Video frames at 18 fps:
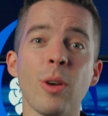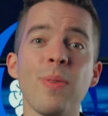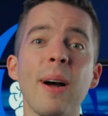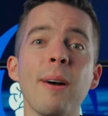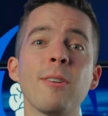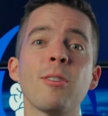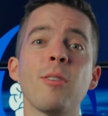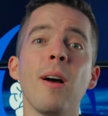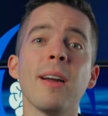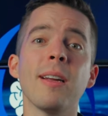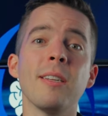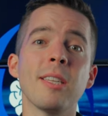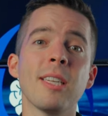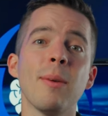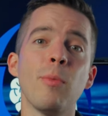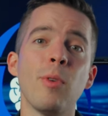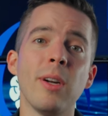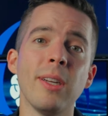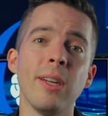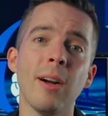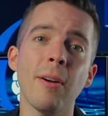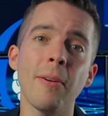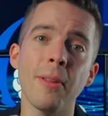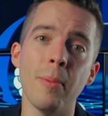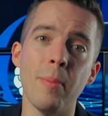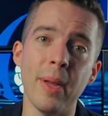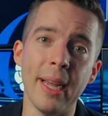if I was talking to someone younger
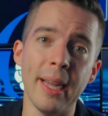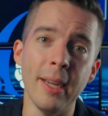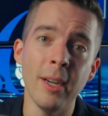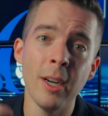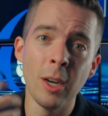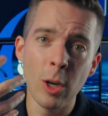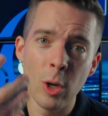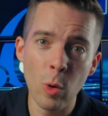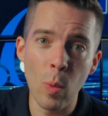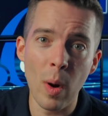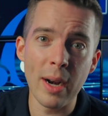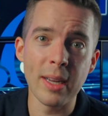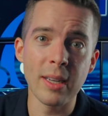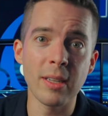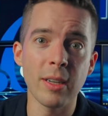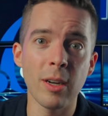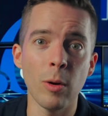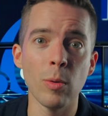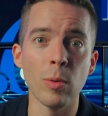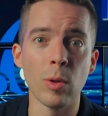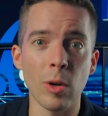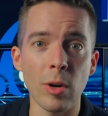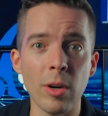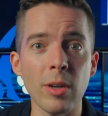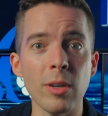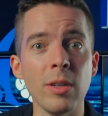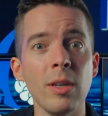than me who wanted to go
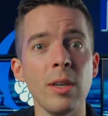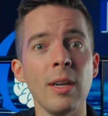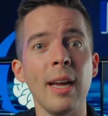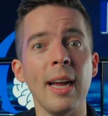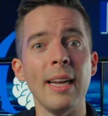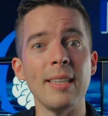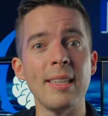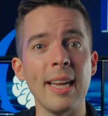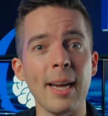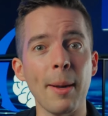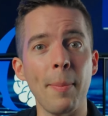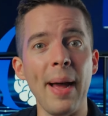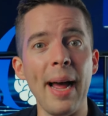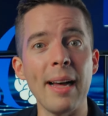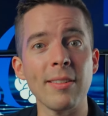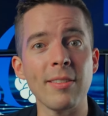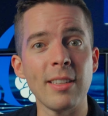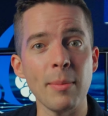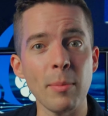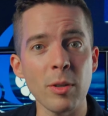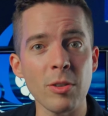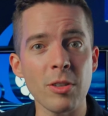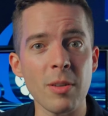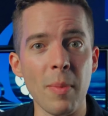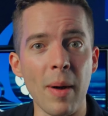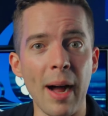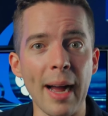learn and take a path similar
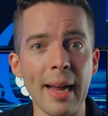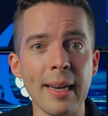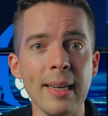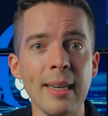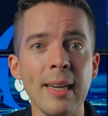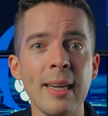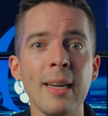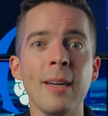to mine,